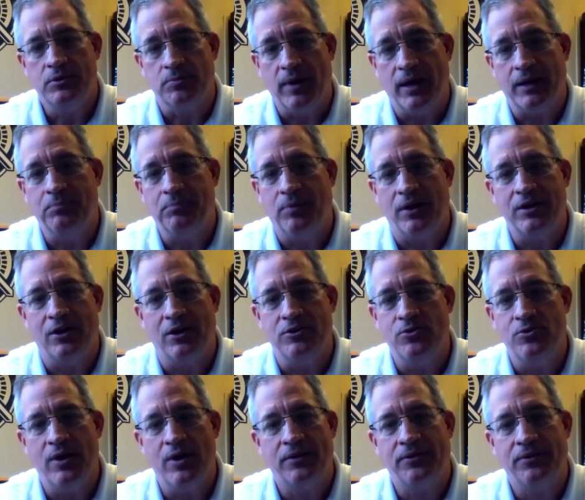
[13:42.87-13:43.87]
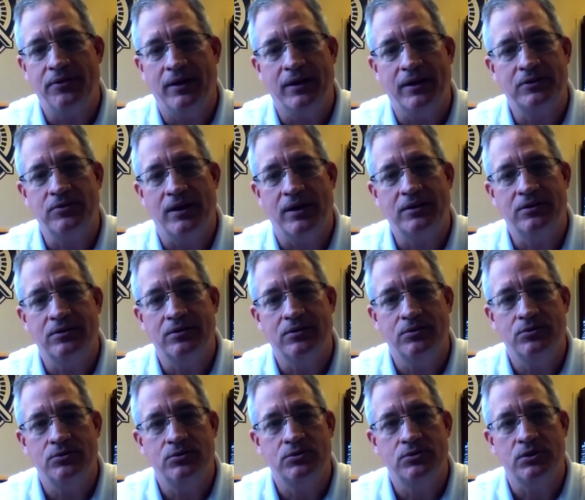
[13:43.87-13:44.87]
Mike Buddie, our new athletic director,
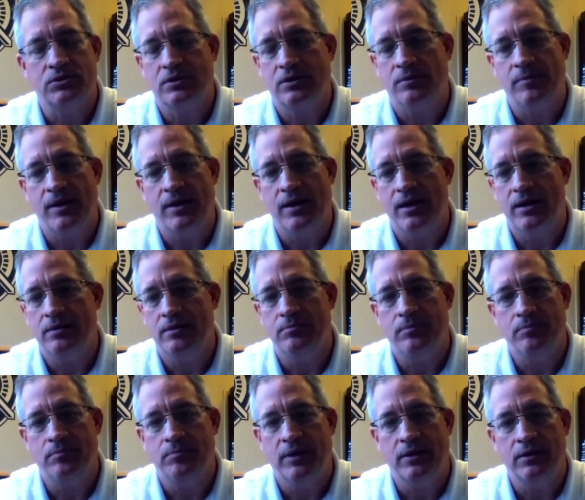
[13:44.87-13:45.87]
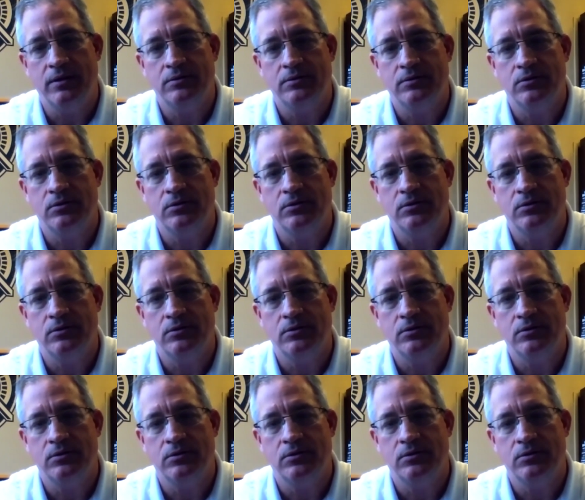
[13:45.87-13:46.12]
who's just come on and been a,